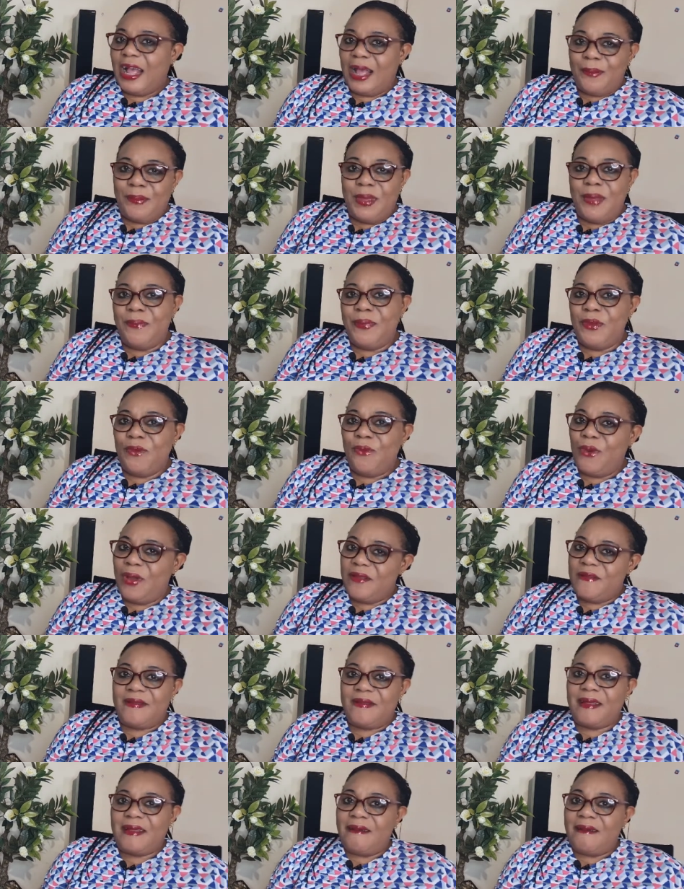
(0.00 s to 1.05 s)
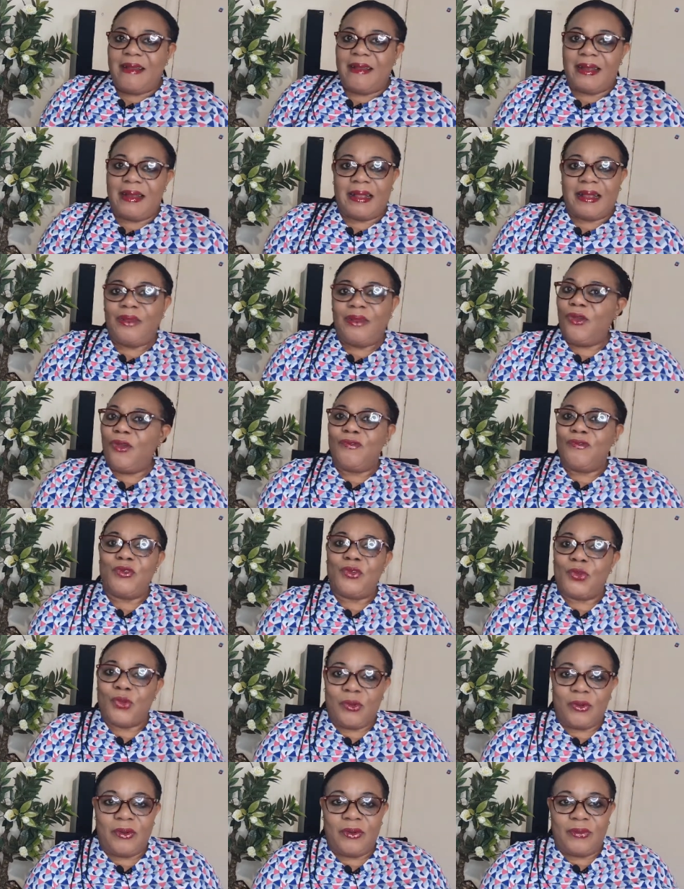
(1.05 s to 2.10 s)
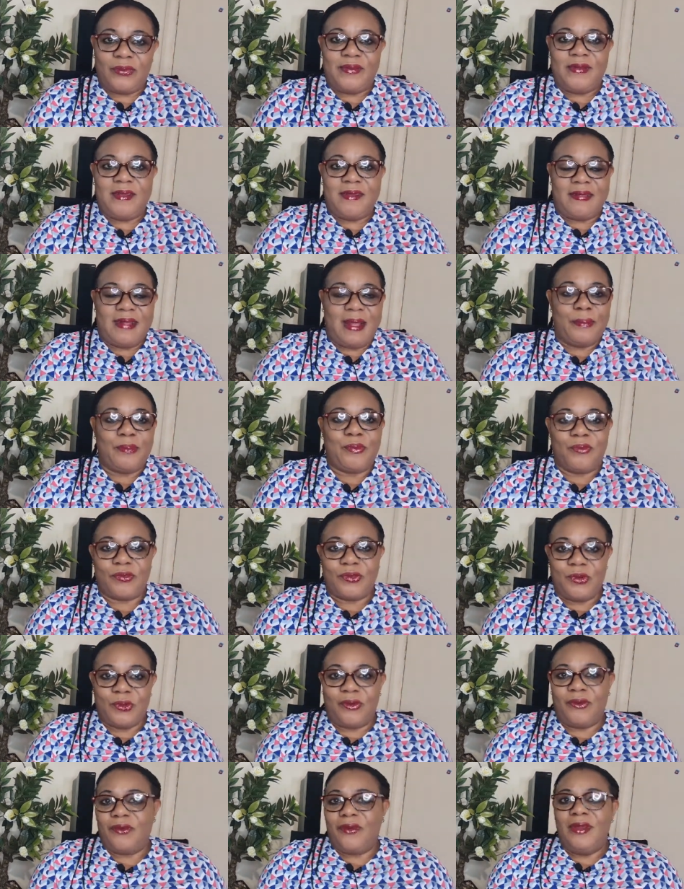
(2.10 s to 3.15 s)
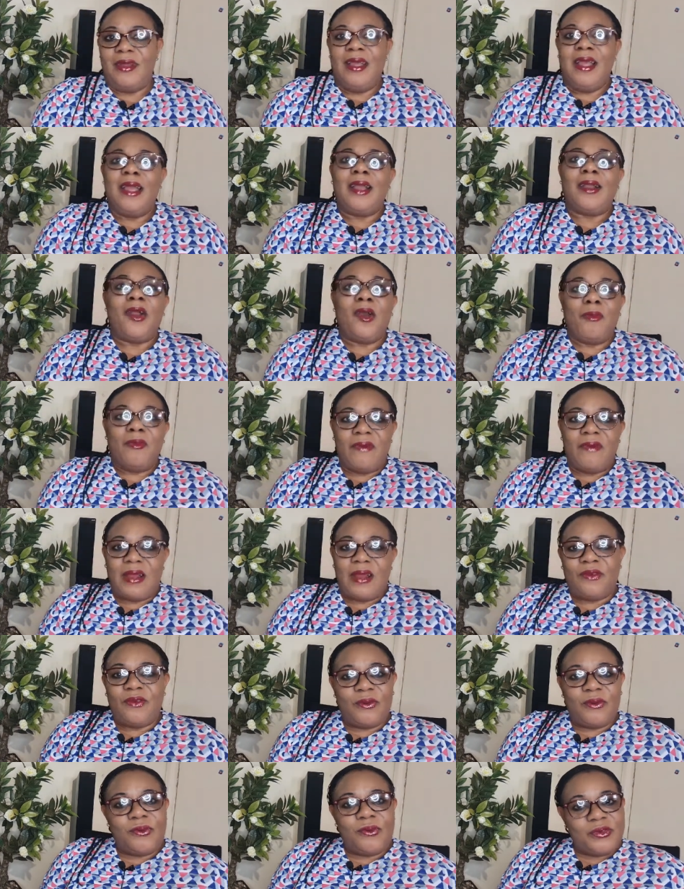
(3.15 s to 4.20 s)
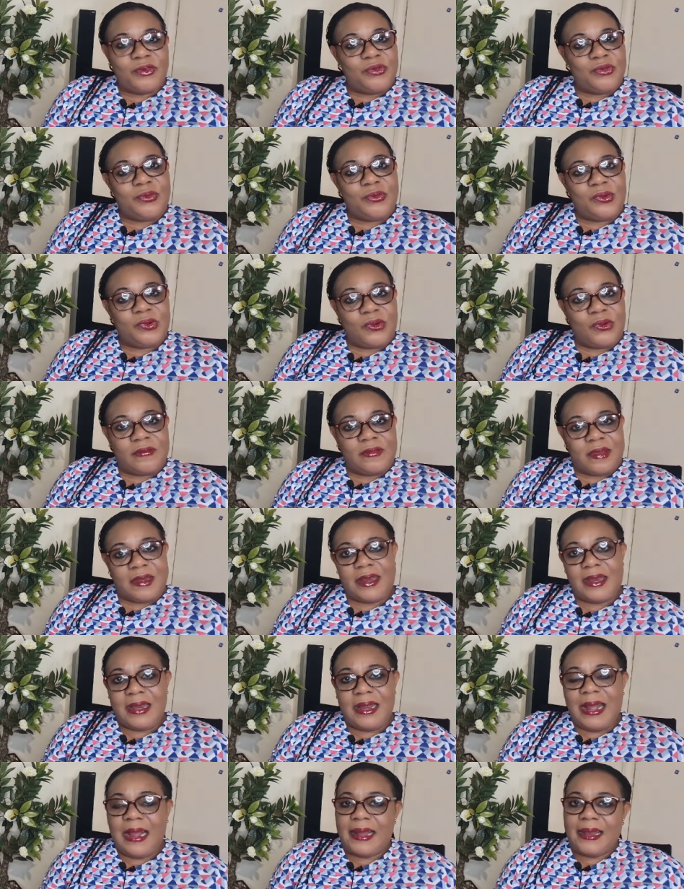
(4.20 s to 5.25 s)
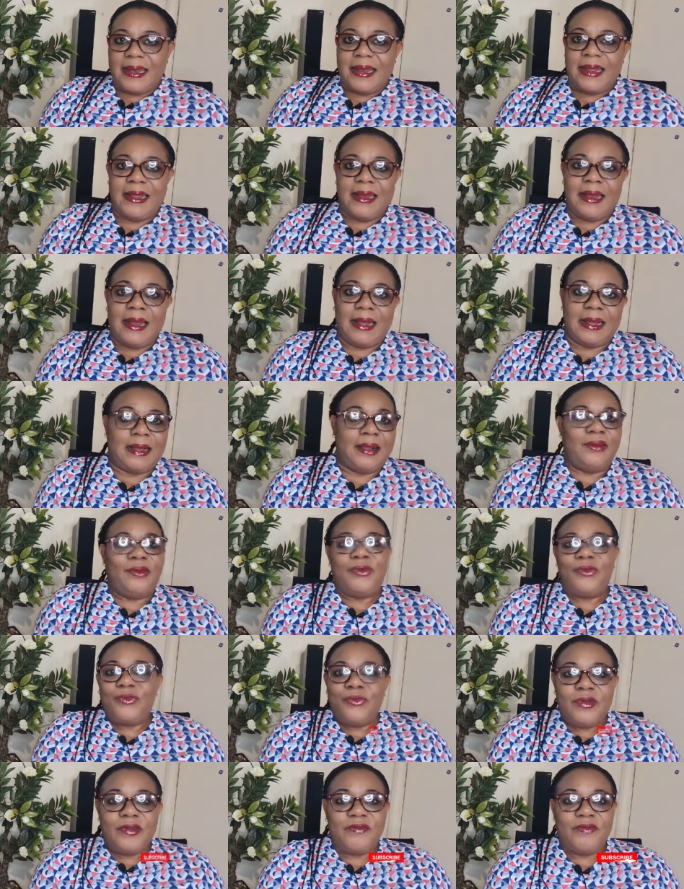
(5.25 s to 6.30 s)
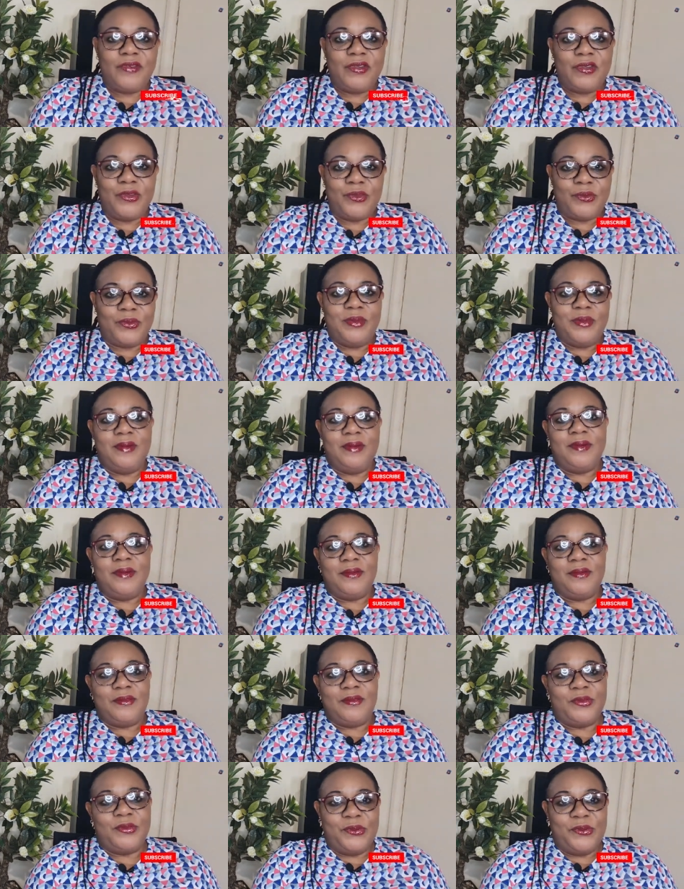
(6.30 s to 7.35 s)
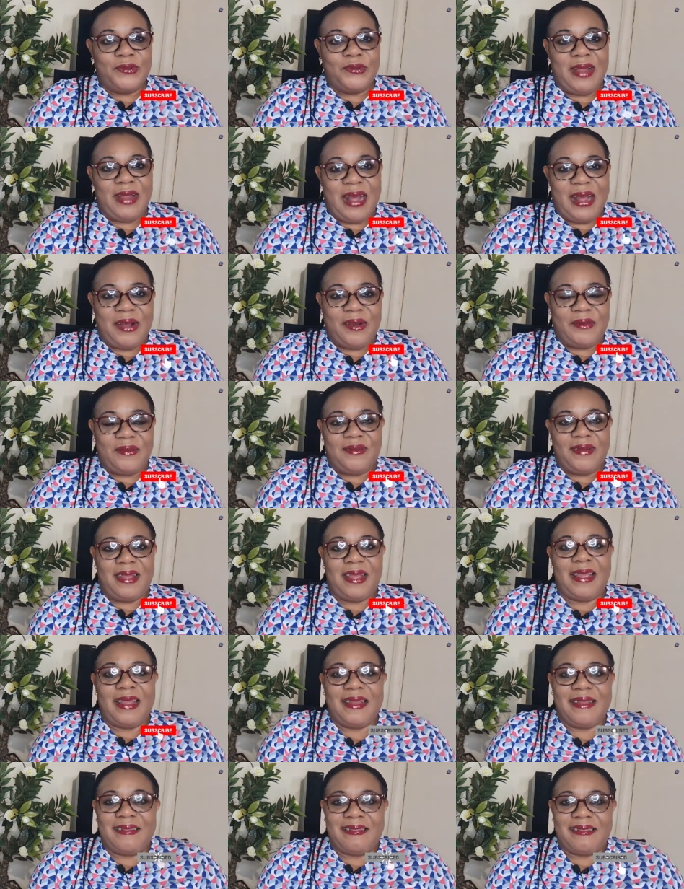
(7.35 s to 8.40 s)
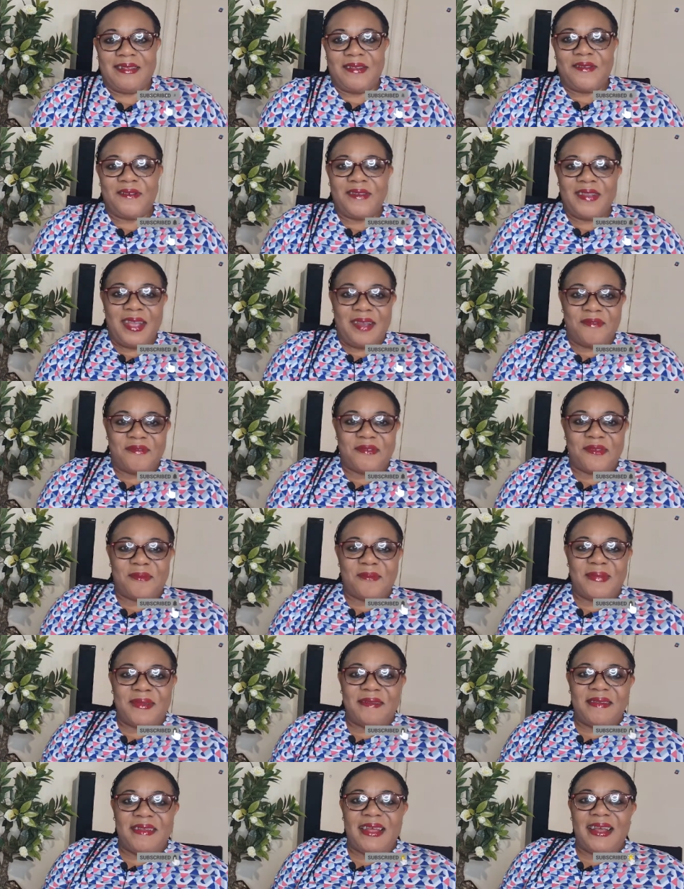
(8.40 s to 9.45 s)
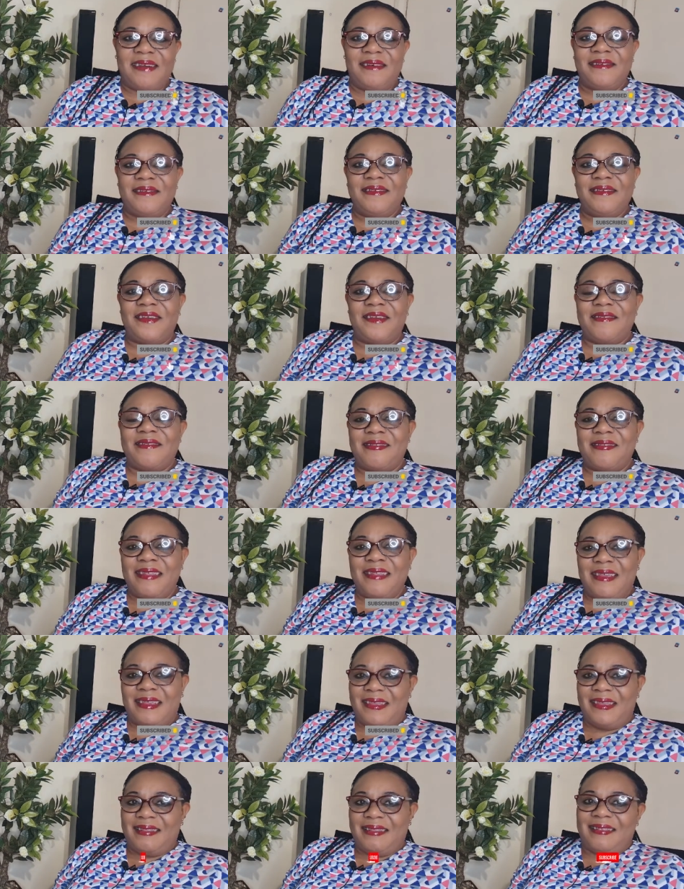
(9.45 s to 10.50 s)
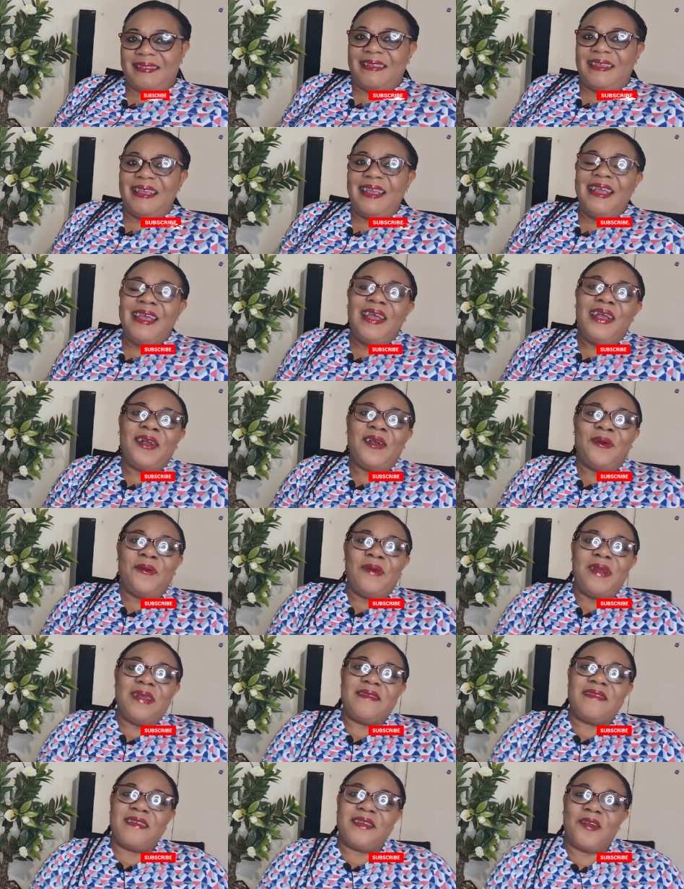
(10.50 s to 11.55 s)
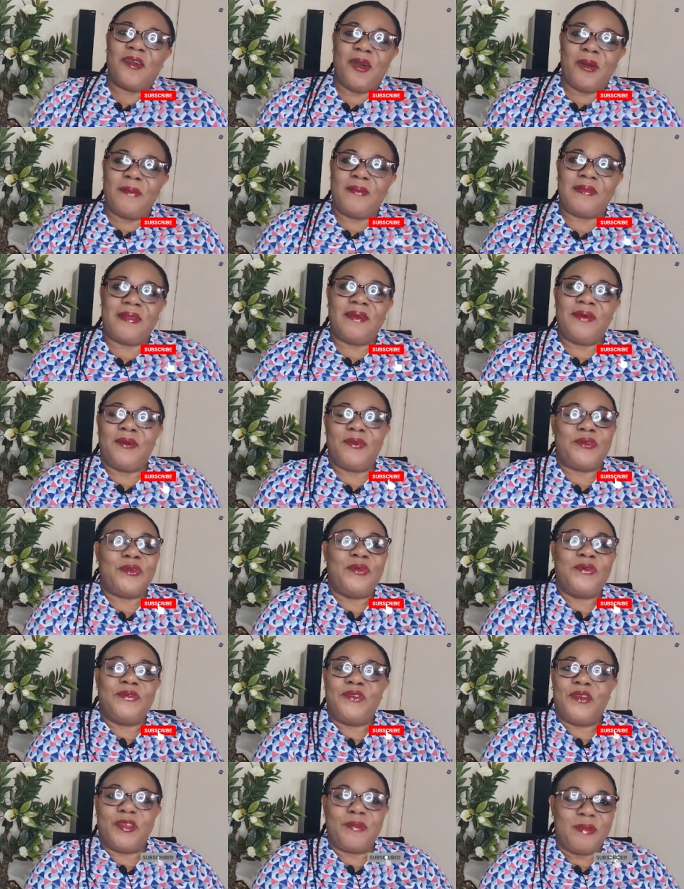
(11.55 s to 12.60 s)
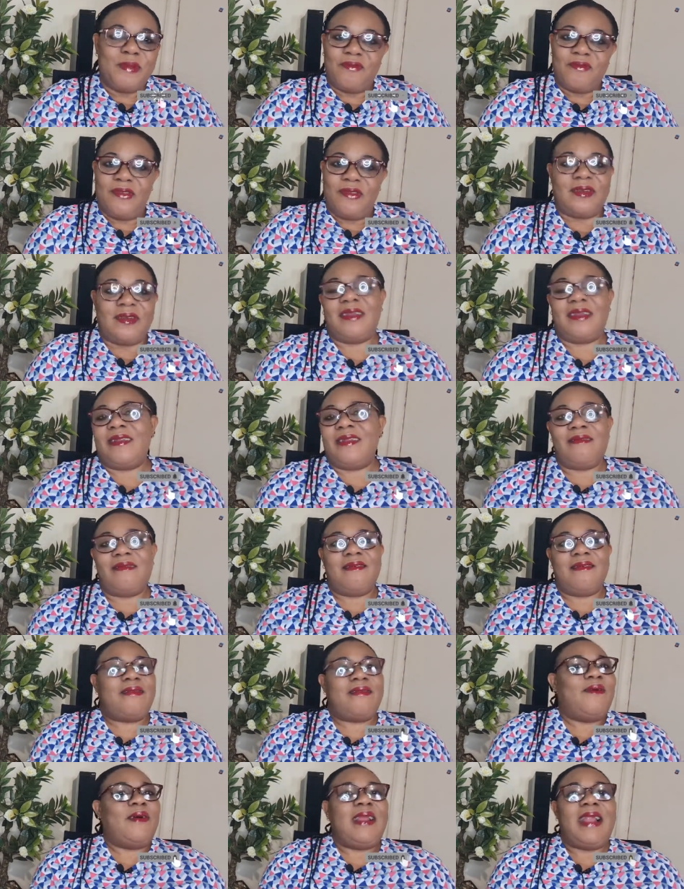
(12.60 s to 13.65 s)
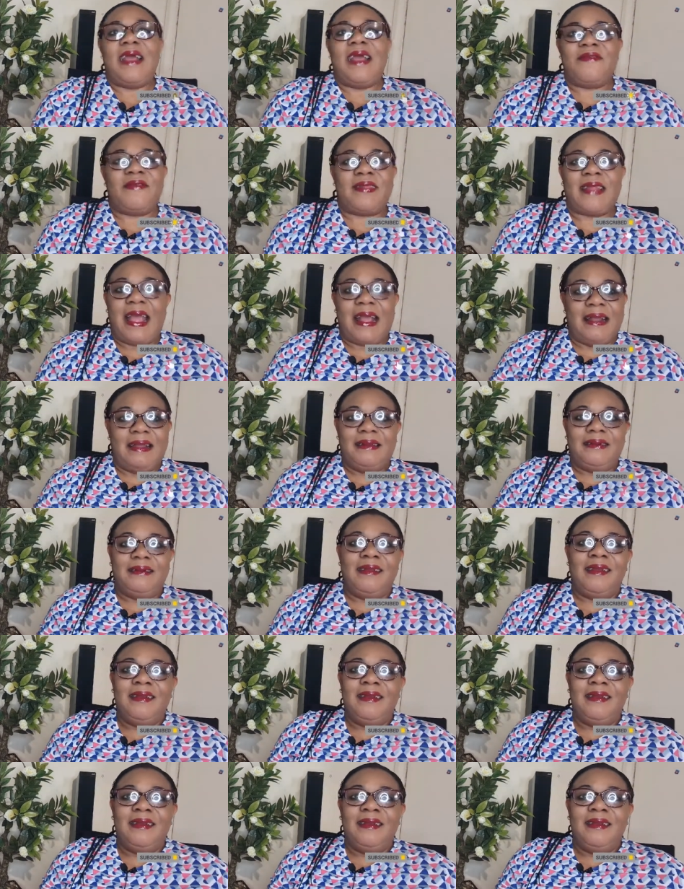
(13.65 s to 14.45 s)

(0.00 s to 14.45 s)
And maybe when she's around, I cannot even talk this type of talk. Because before I talk one, she will talk three and then I cannot do the video. So now, anything you get from me now, just take it. Because when she comes, so we'll just be vlogging. It's just our lifestyle.